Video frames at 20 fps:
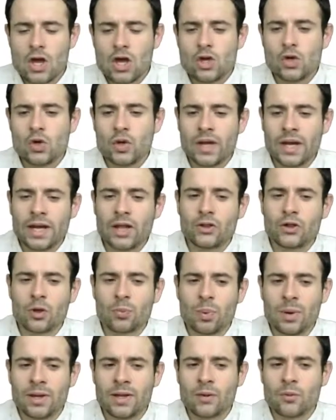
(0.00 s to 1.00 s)
You can
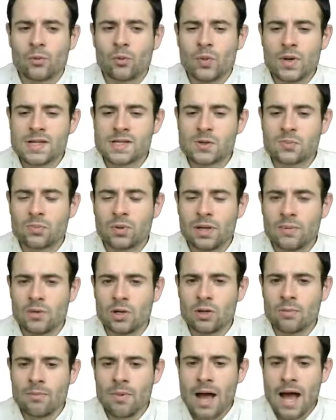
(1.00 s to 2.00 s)
interpret the risk
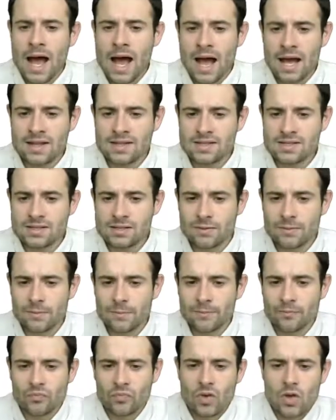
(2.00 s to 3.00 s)
premium as
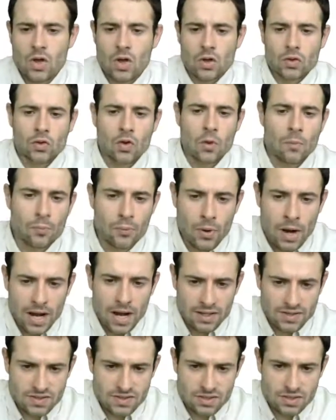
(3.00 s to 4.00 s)
the
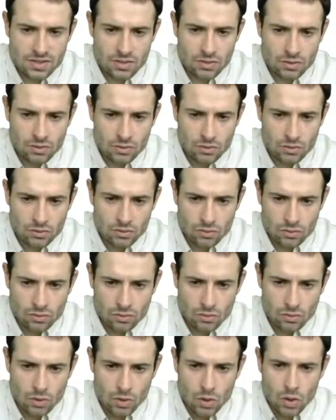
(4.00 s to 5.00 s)
price
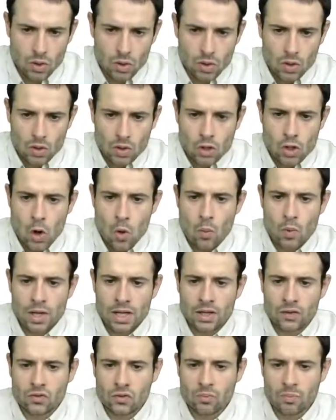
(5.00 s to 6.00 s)
you're
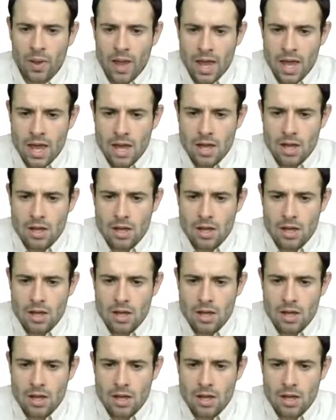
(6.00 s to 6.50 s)
willing to pay